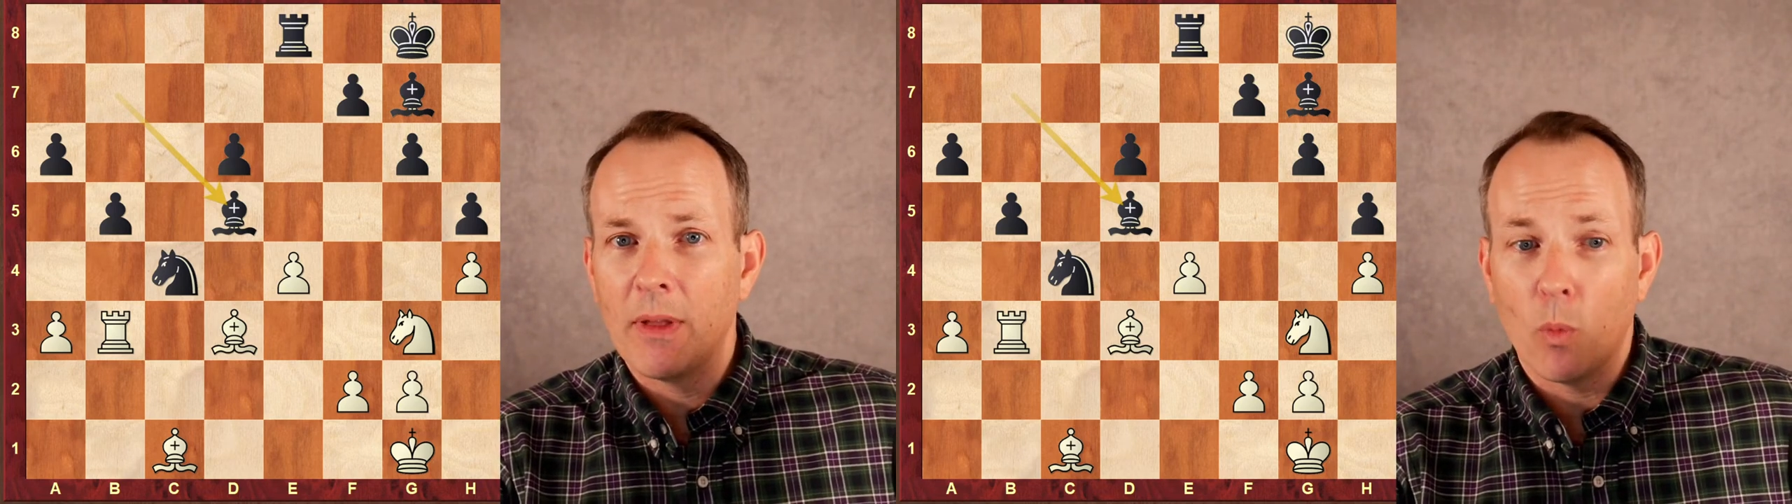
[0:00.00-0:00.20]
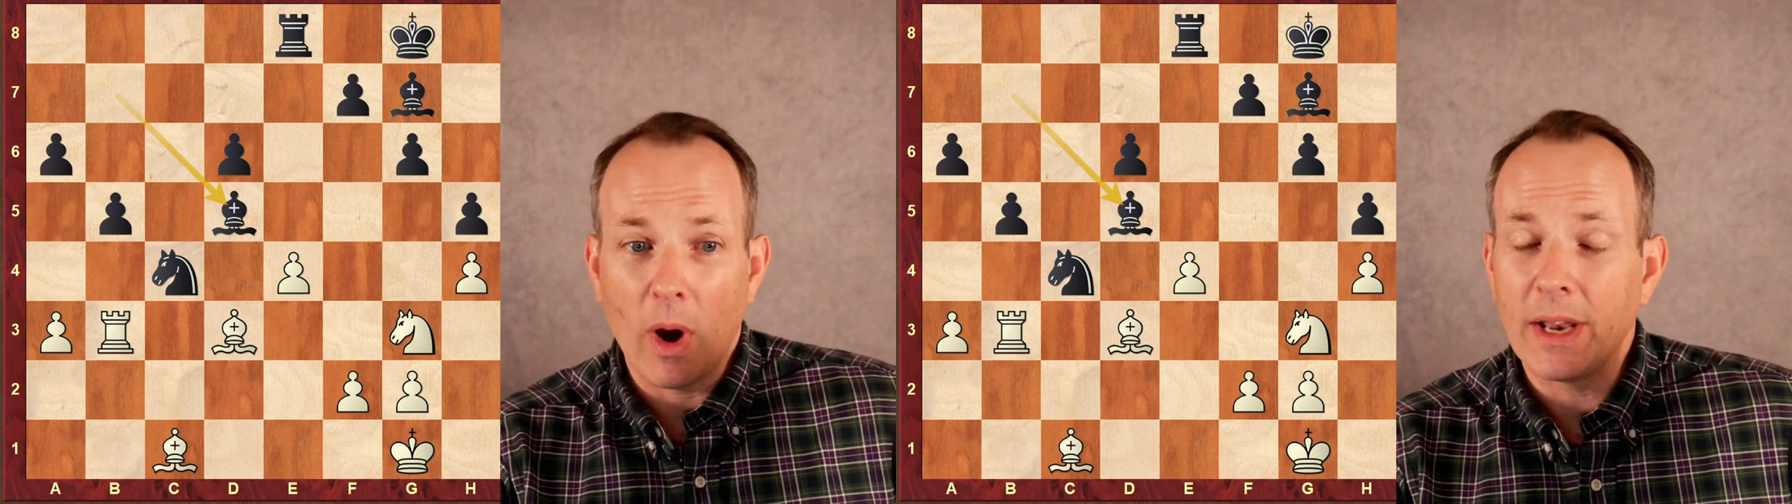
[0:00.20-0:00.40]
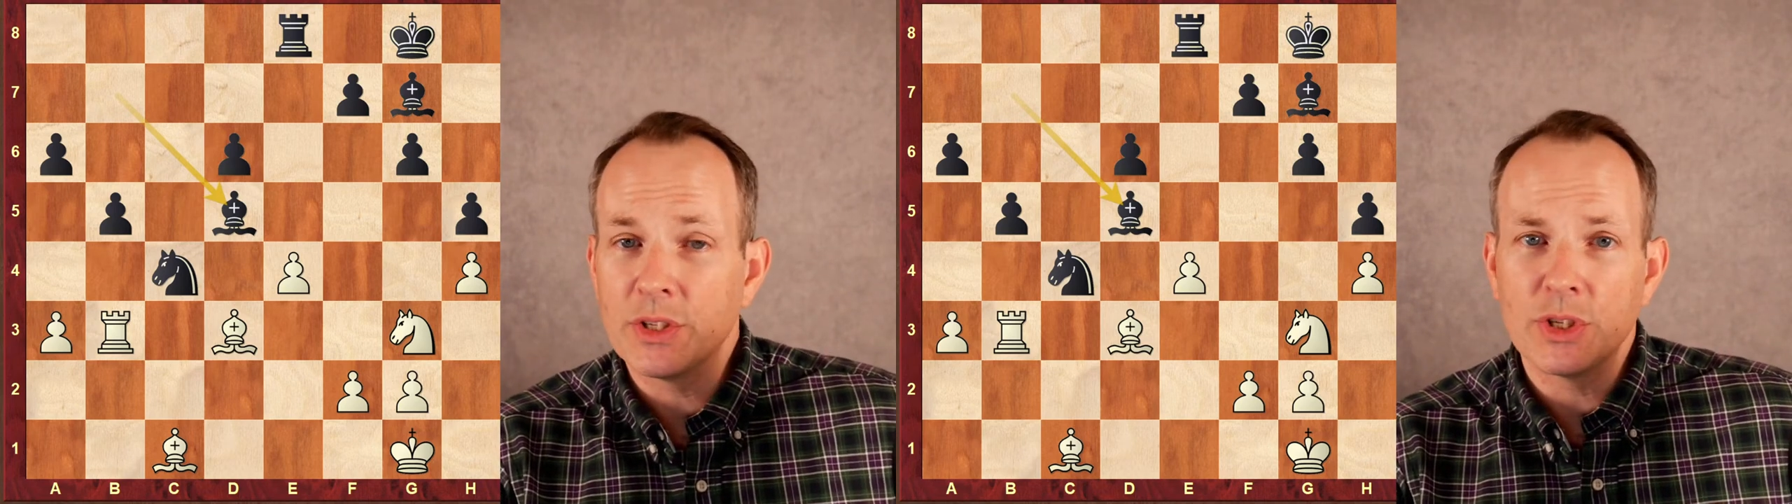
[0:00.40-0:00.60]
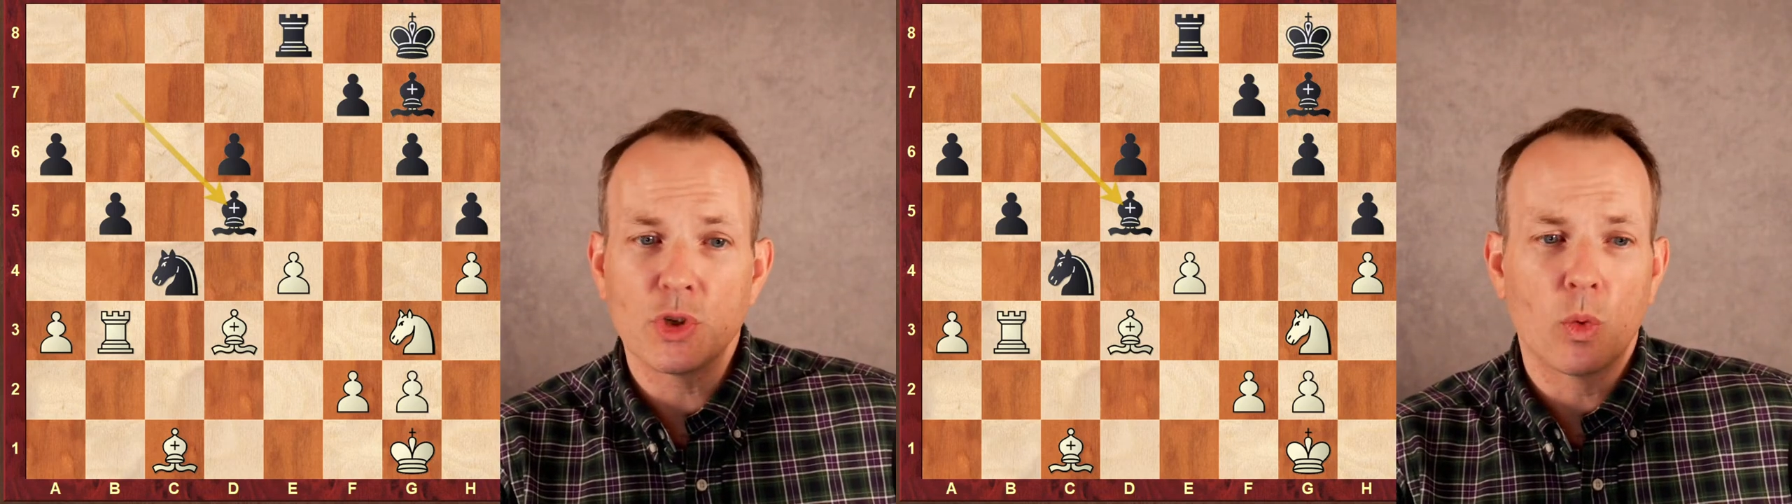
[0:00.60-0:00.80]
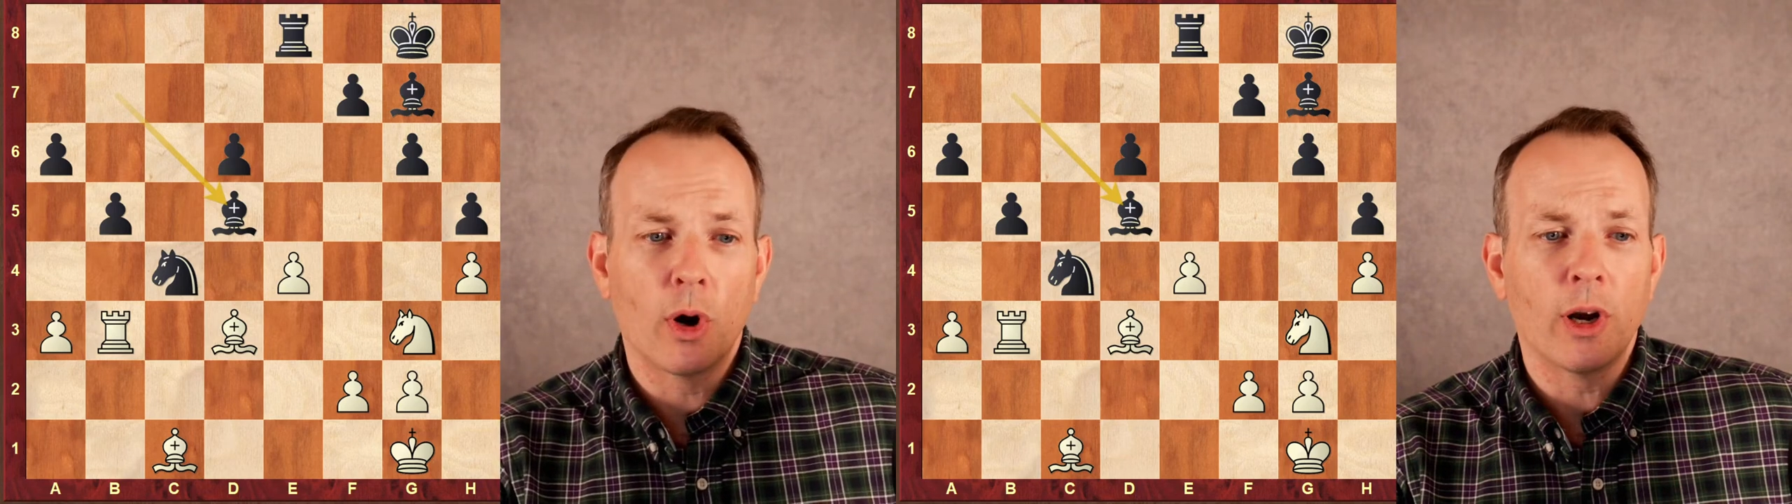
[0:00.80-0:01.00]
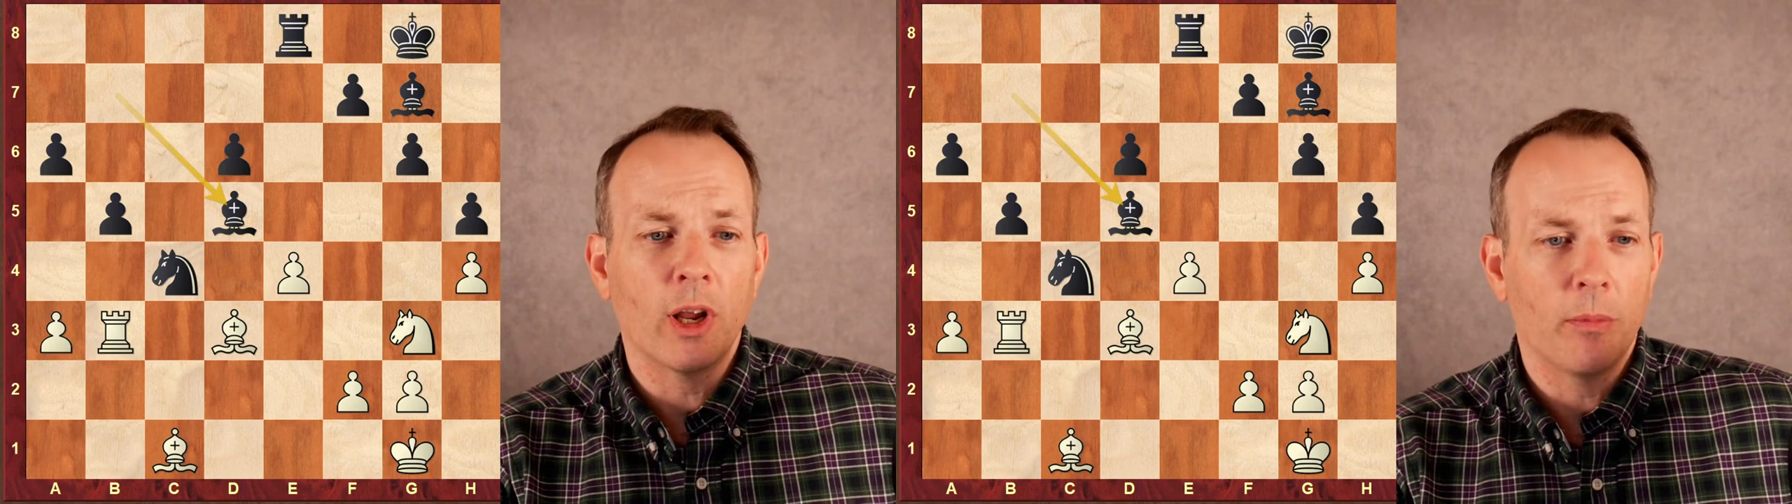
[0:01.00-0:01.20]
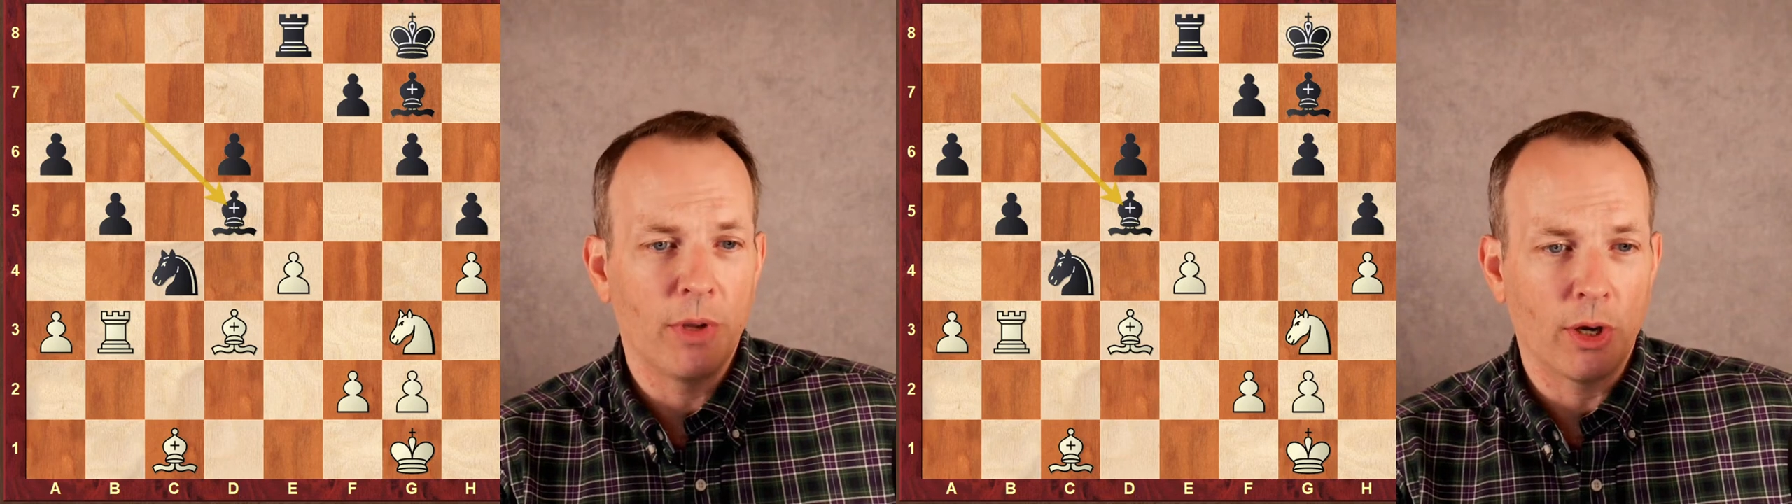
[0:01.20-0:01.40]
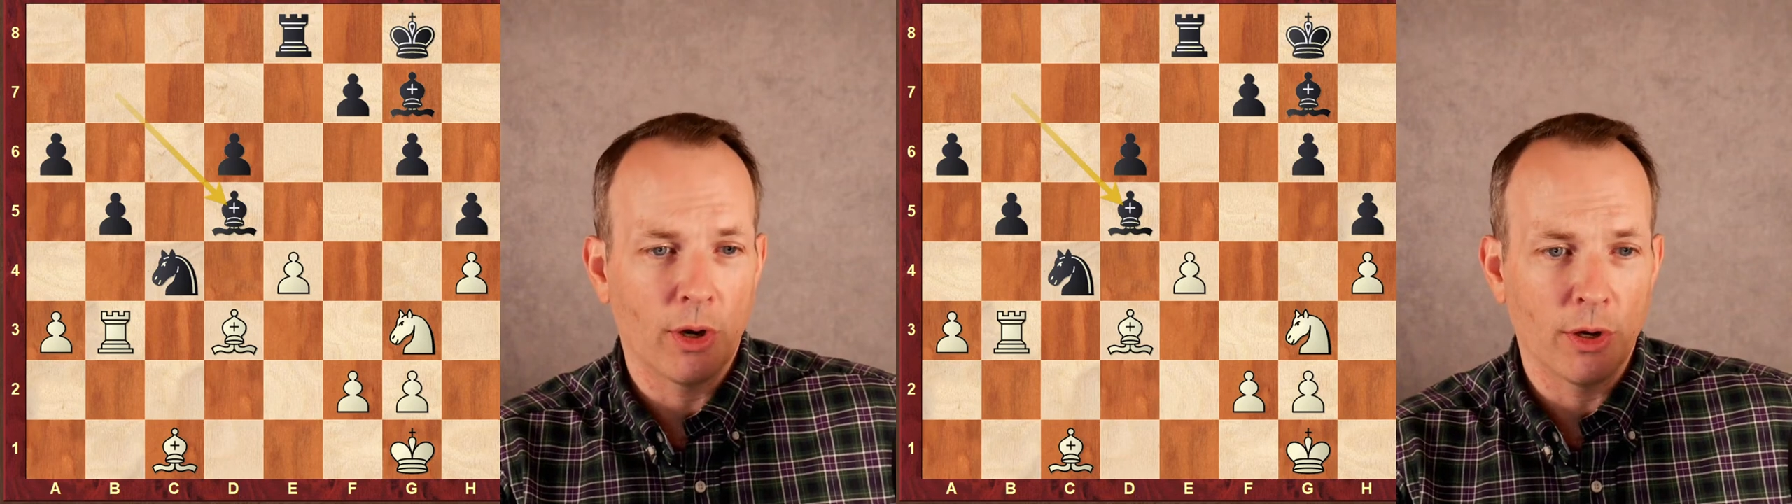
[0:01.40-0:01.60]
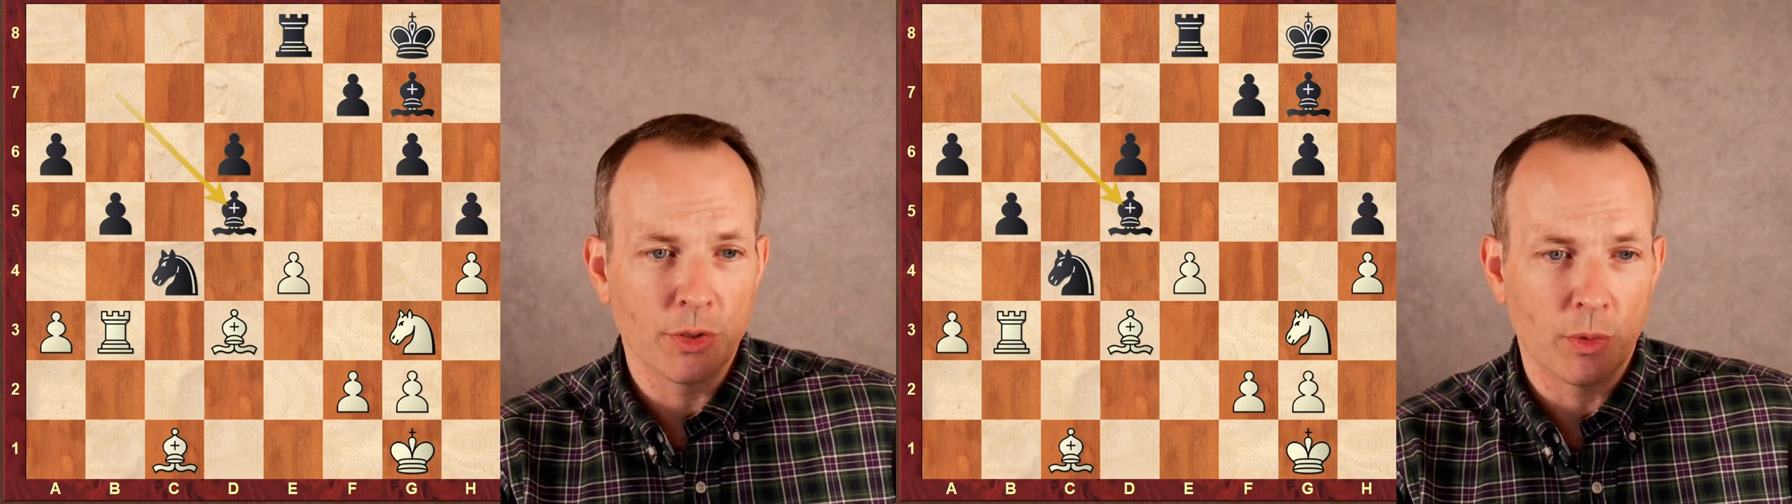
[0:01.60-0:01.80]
Why does this work? Because